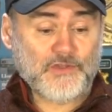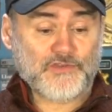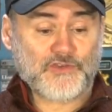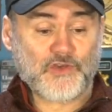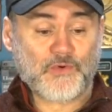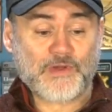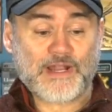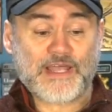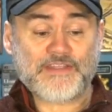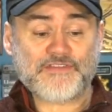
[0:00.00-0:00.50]

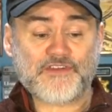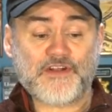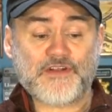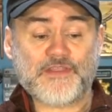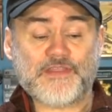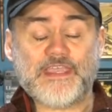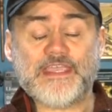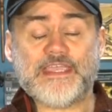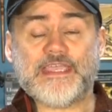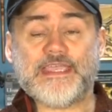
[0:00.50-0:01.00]
So what I
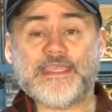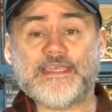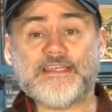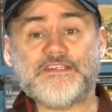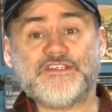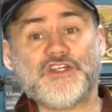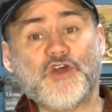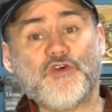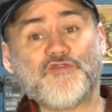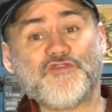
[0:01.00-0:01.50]
started thinking
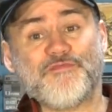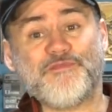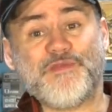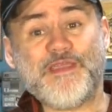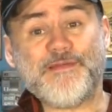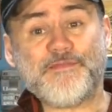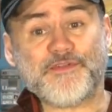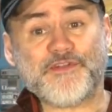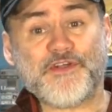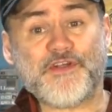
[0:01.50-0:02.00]
is, you know, some
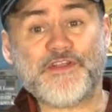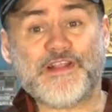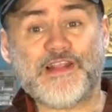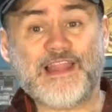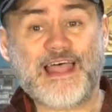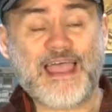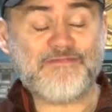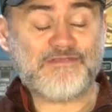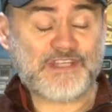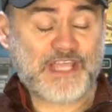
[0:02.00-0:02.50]
people during the
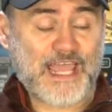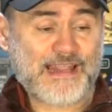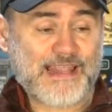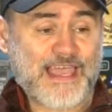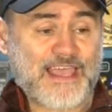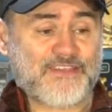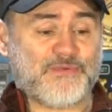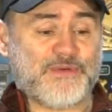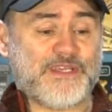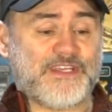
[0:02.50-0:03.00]
live chat
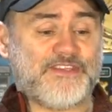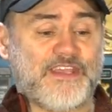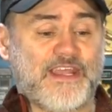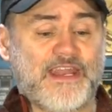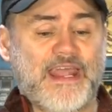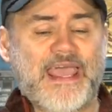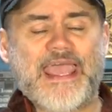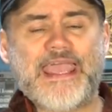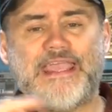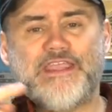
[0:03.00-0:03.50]
last week
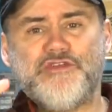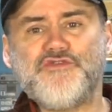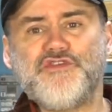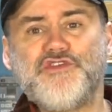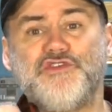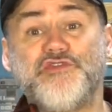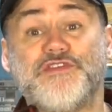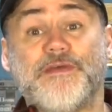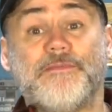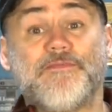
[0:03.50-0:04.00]
said, hey, you
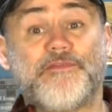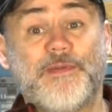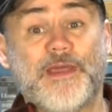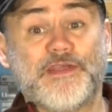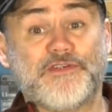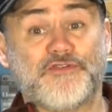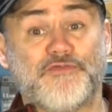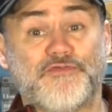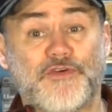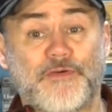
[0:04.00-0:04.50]
should do something
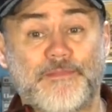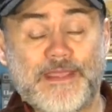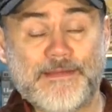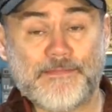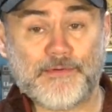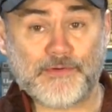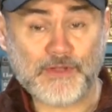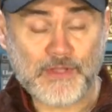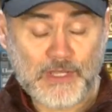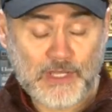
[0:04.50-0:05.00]
special for
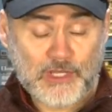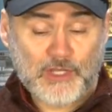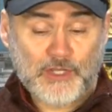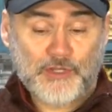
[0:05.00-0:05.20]
people